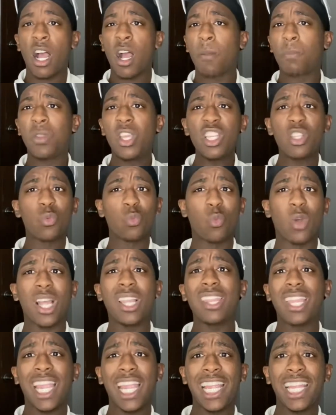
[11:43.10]
This one
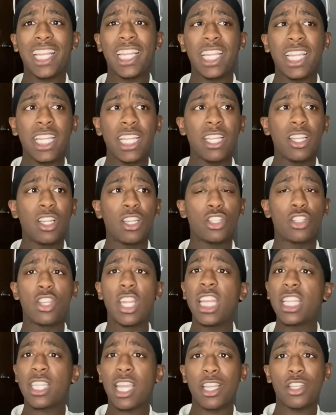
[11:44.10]
lady,
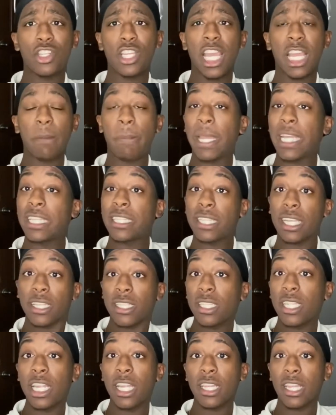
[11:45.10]
she said she had to pay
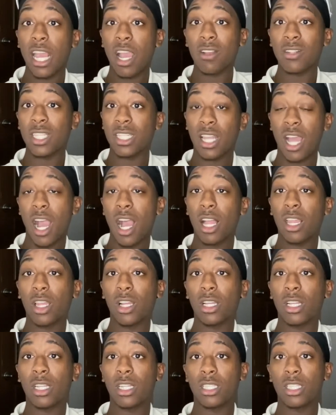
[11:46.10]

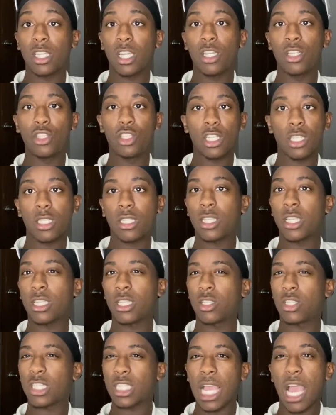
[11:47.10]
$16,000 just to
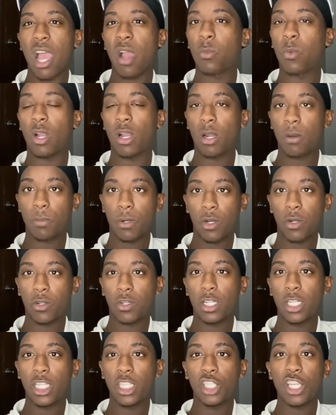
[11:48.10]
sign with her
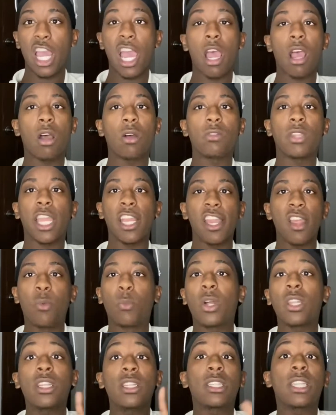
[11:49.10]
brokerage. Now, they didn't
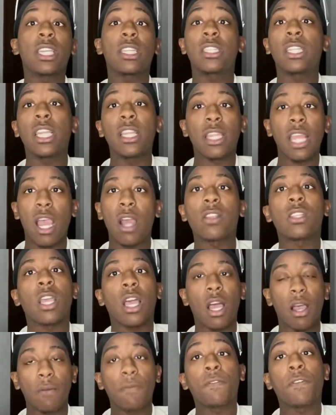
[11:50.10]
want the $16,000
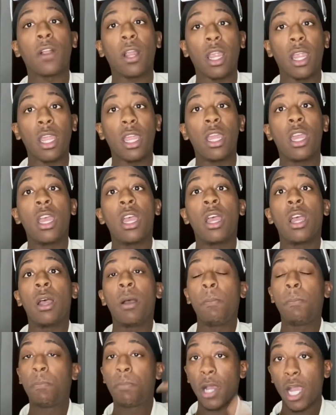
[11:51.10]
up front,
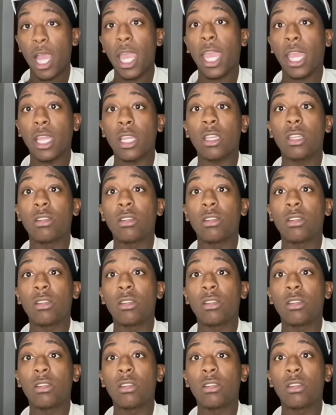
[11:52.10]
but